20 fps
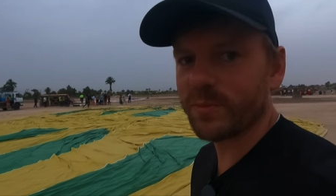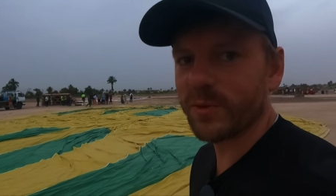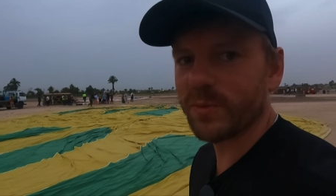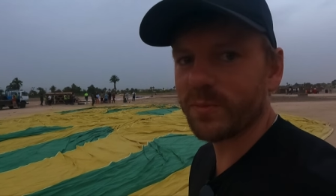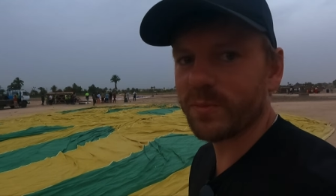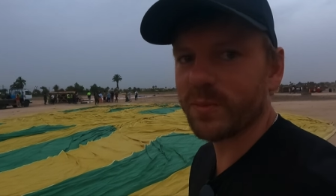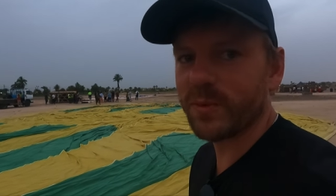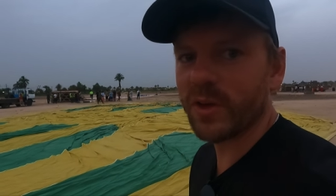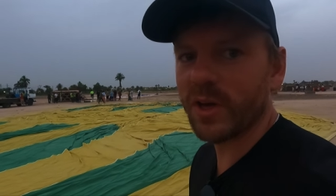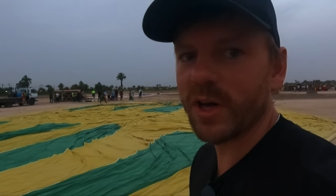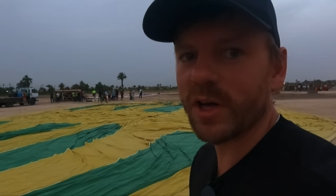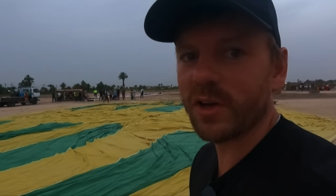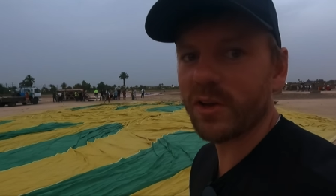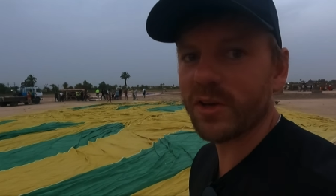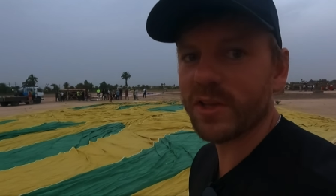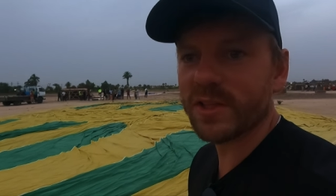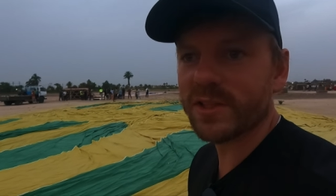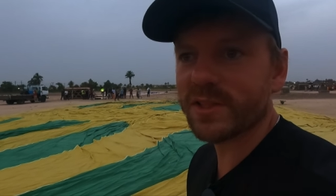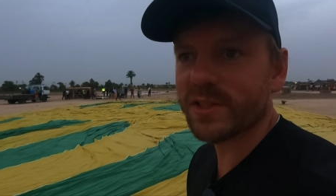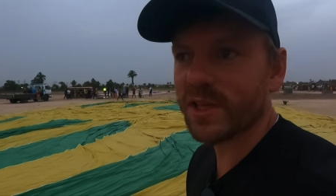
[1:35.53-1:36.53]
But the
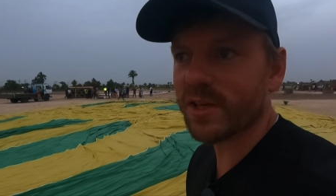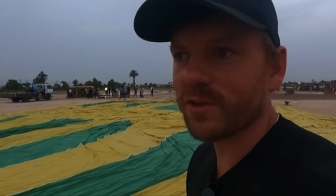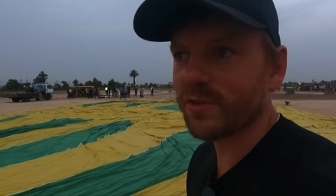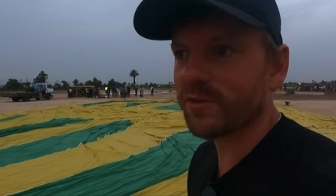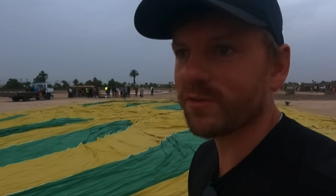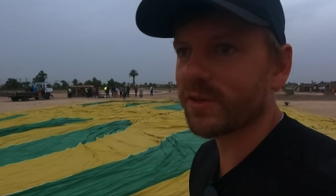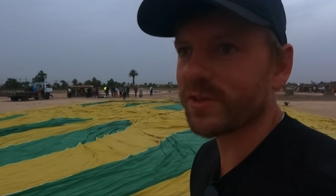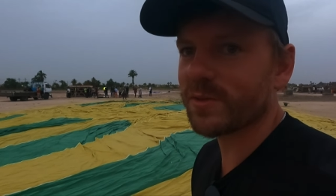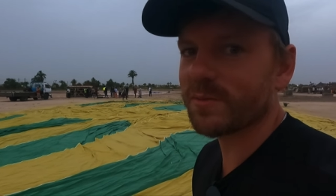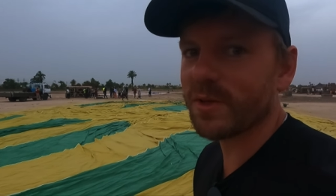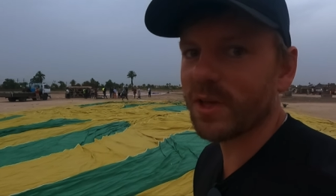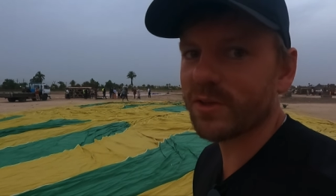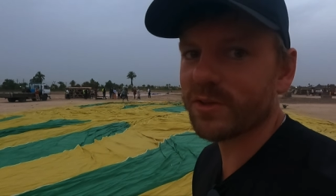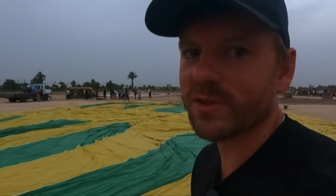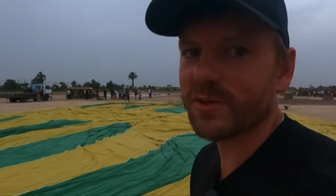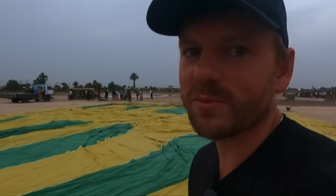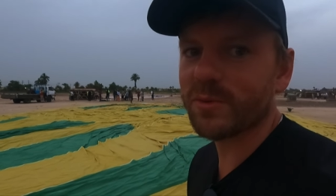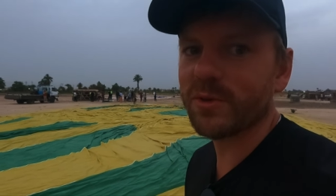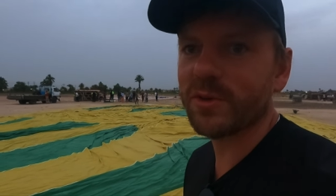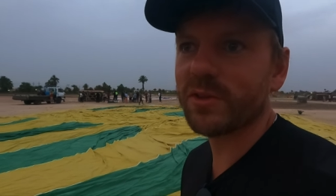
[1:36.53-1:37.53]
nylon itself has a
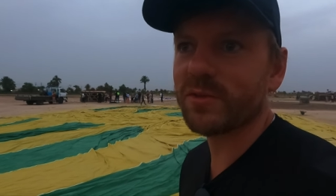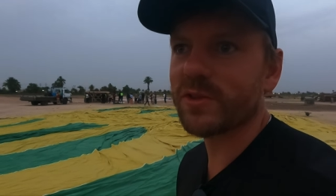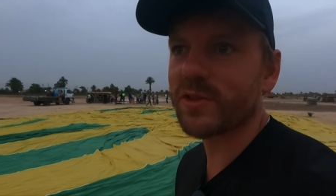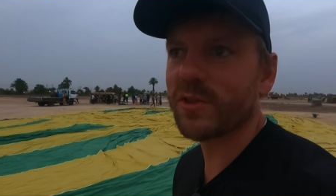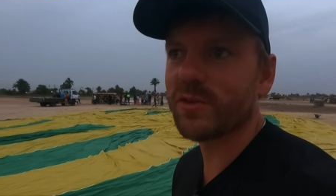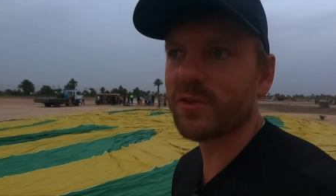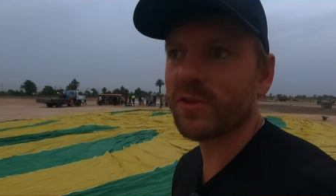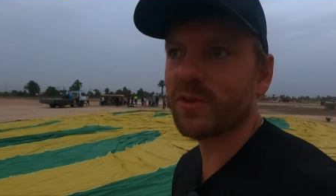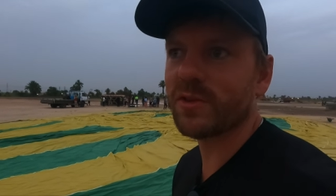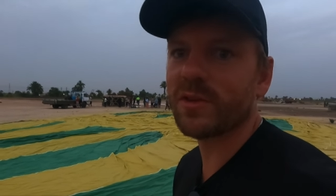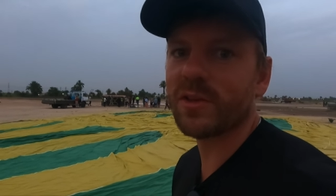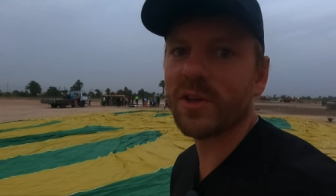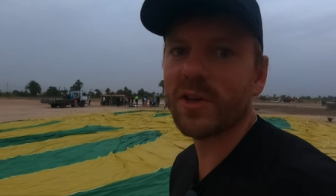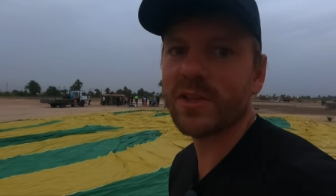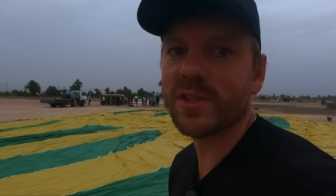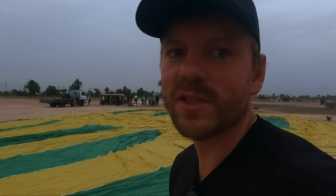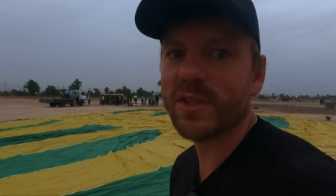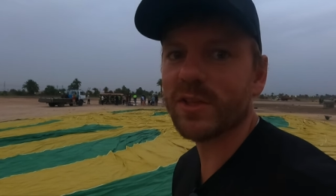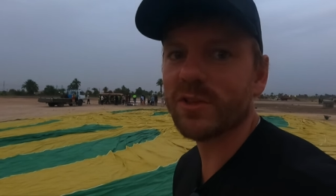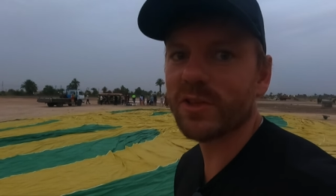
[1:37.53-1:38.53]
melting point of two hundred
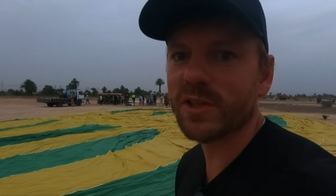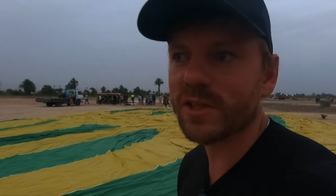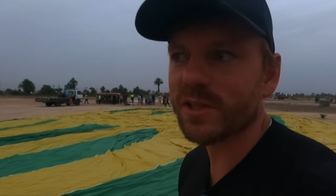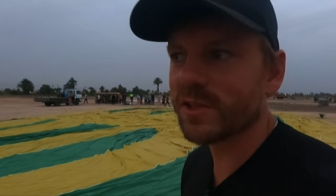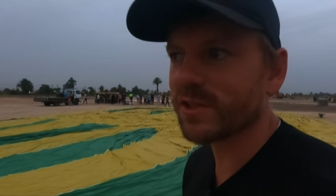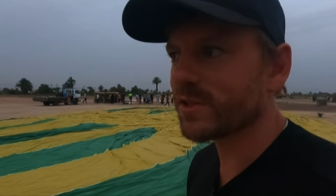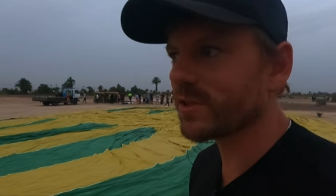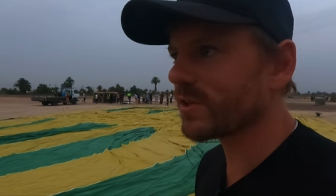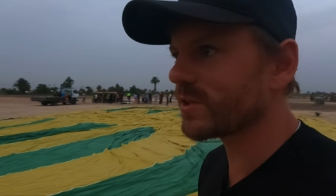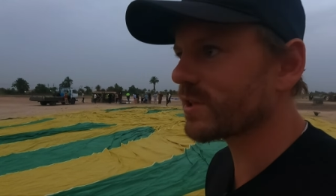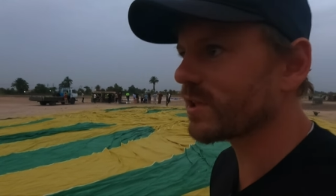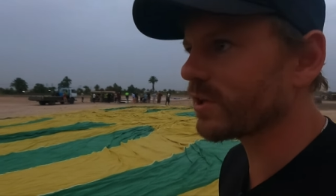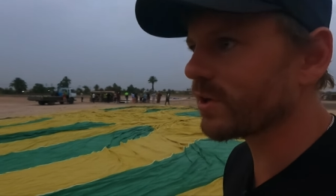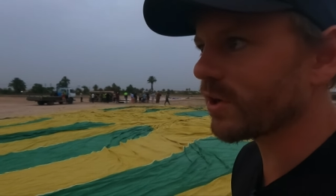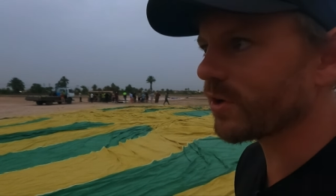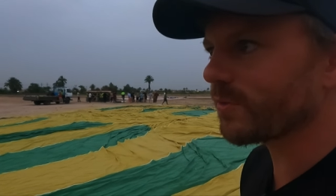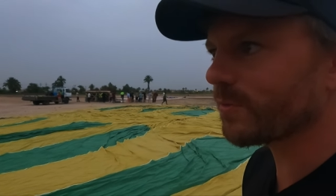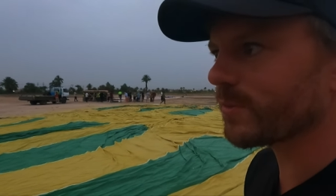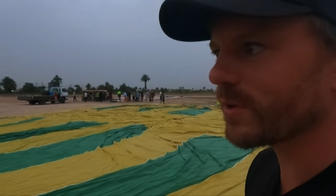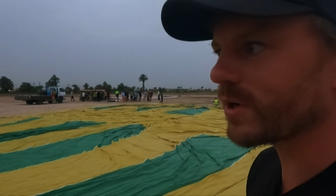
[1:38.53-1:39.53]
thirty degrees, so there's a
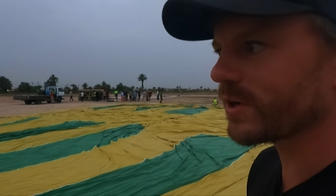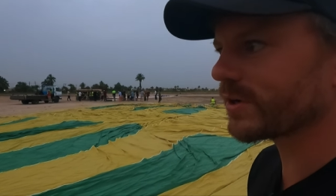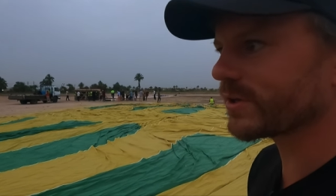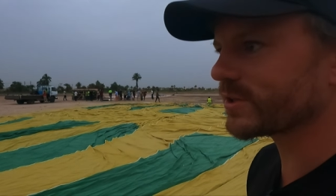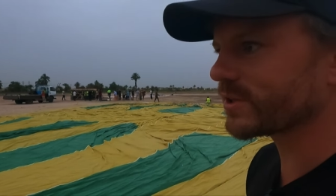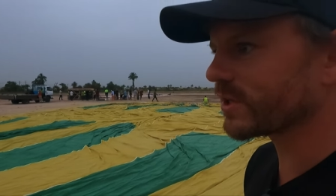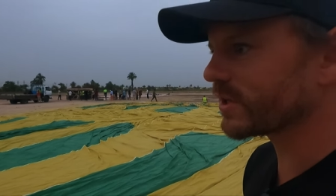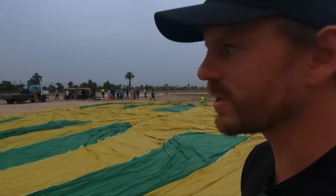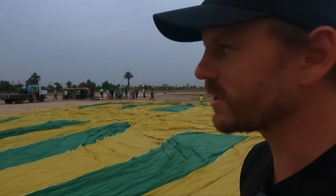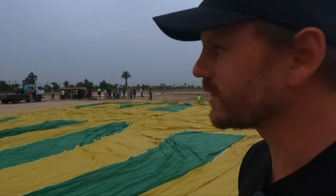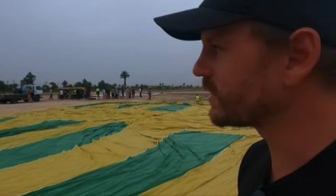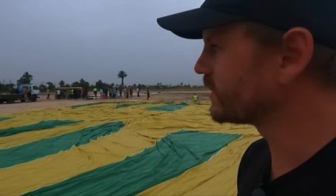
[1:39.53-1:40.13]
lot of margin.